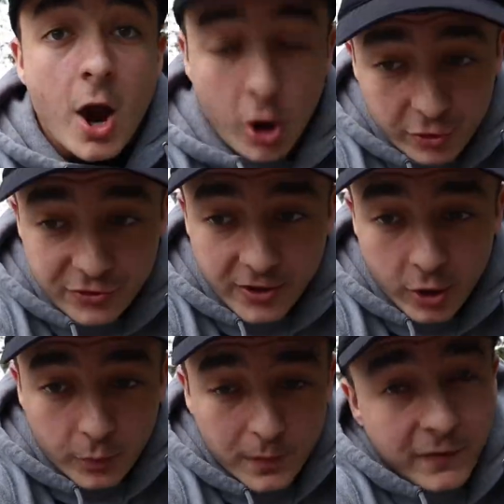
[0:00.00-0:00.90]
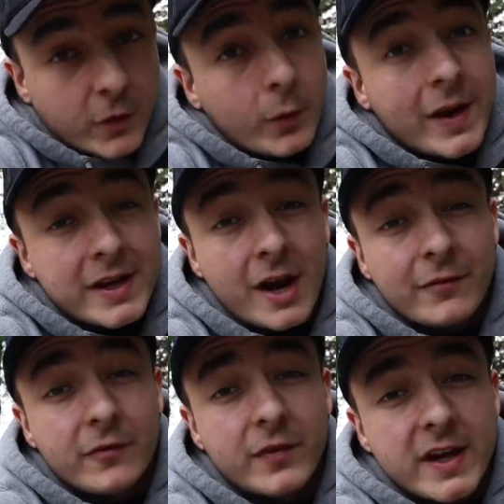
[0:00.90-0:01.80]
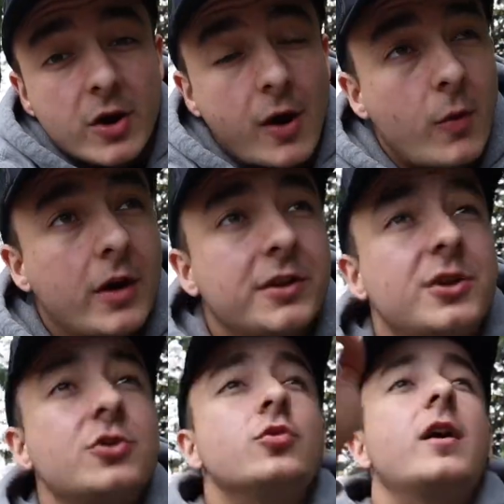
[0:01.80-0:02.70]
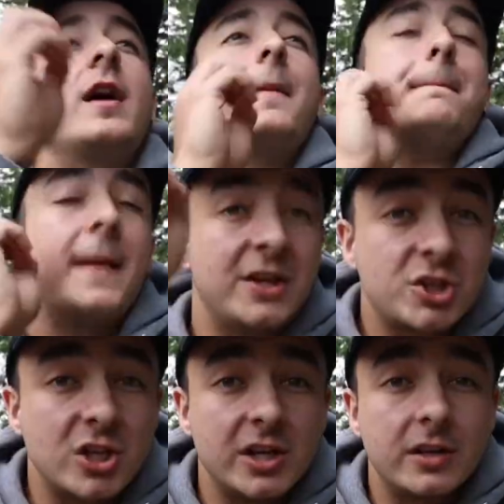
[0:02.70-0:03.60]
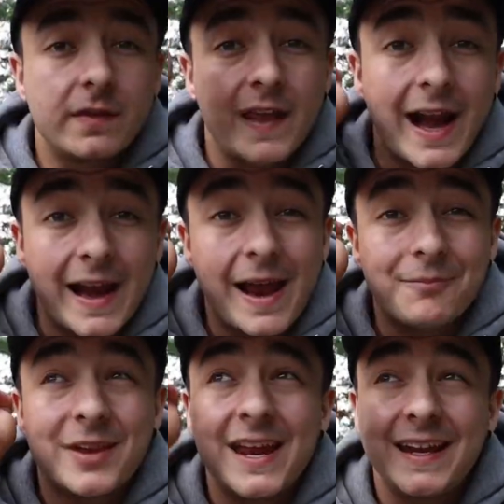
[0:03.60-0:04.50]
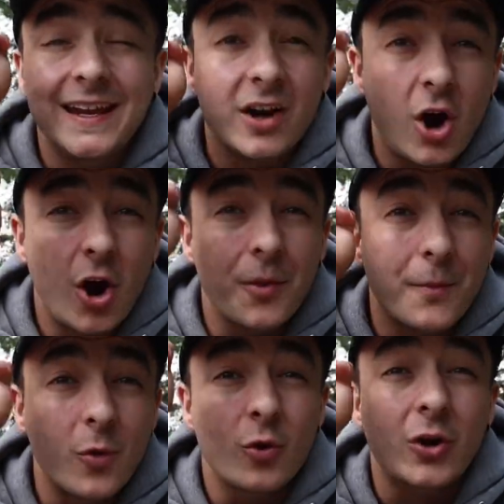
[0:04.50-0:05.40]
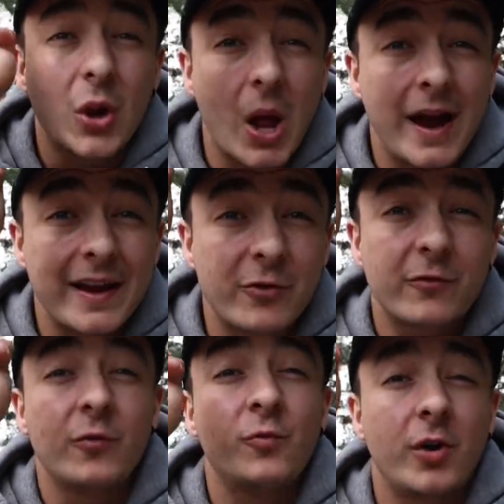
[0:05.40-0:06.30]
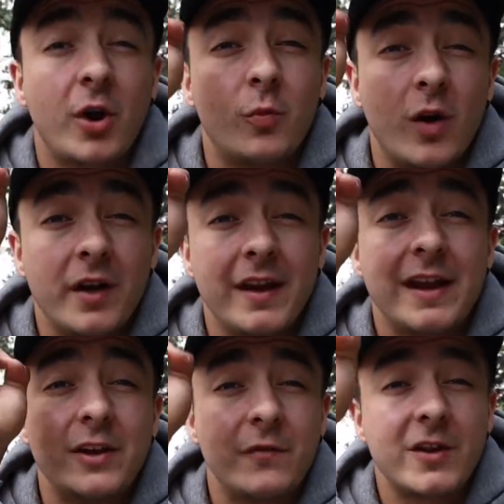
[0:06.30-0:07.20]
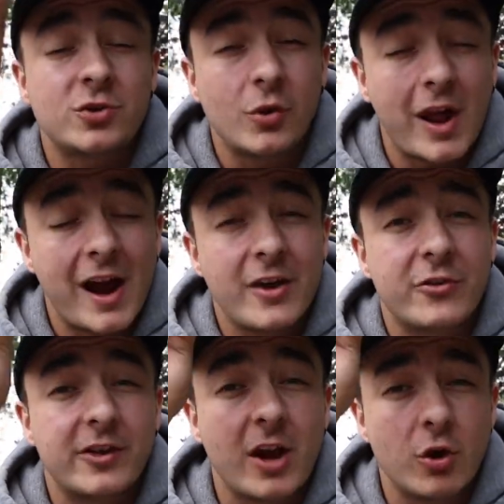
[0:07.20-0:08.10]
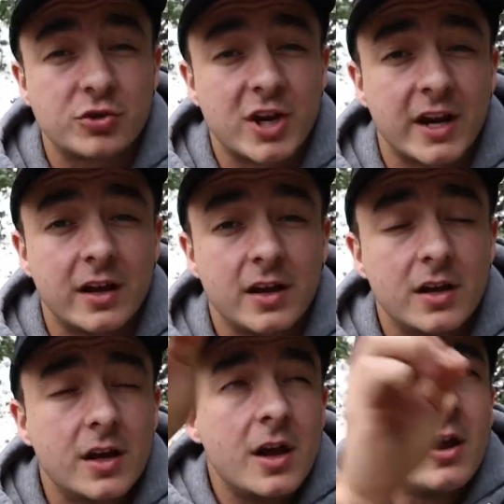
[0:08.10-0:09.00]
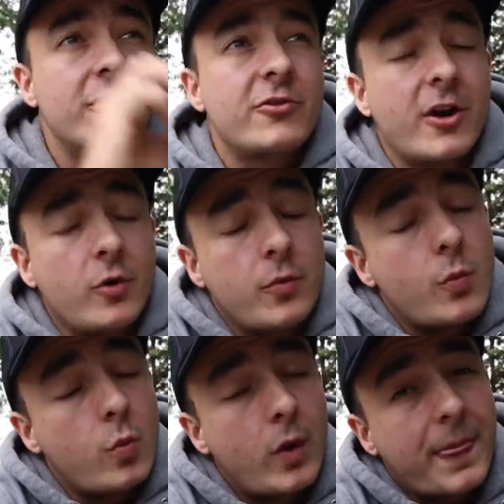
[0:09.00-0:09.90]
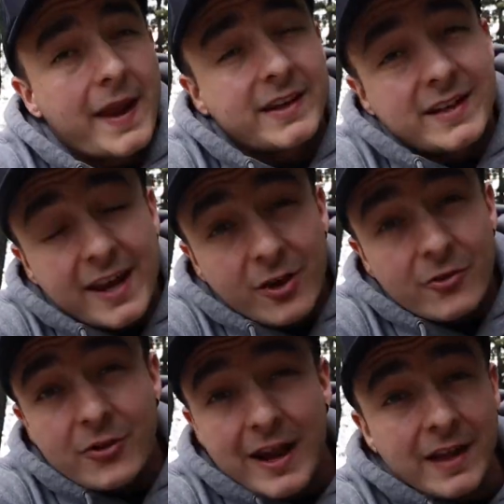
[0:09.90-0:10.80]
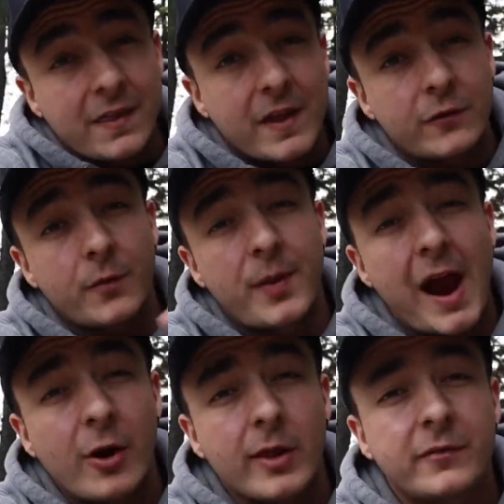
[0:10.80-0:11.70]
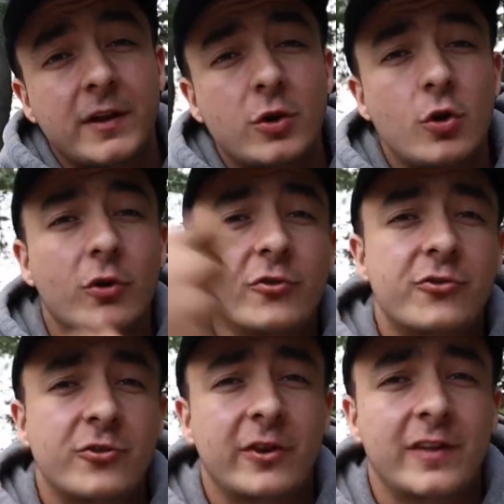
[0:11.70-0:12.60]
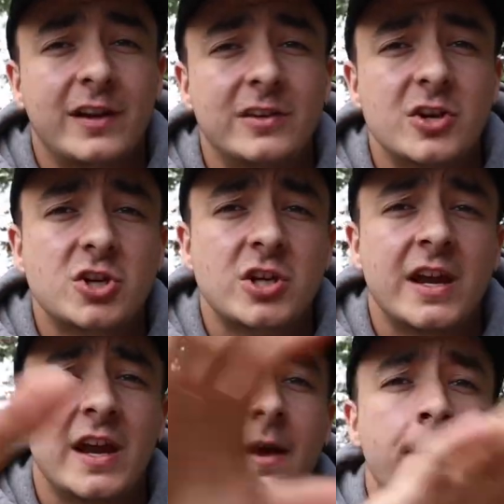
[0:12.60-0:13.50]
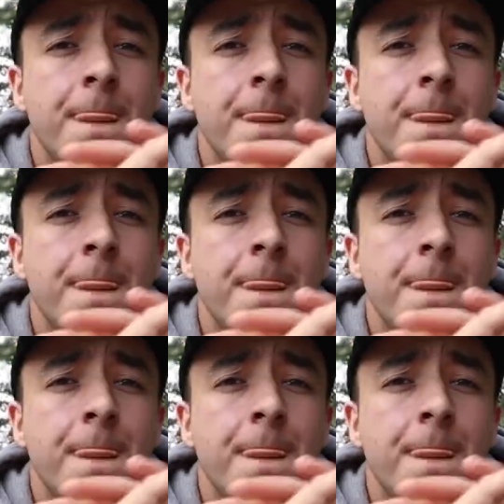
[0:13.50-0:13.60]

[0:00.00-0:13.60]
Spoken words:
Also, before we end off the video, I want to mention that I am taking on more clients for one-on-one individualized coaching. So, what that entails is anything from powerlifting goals, strength and conditioning,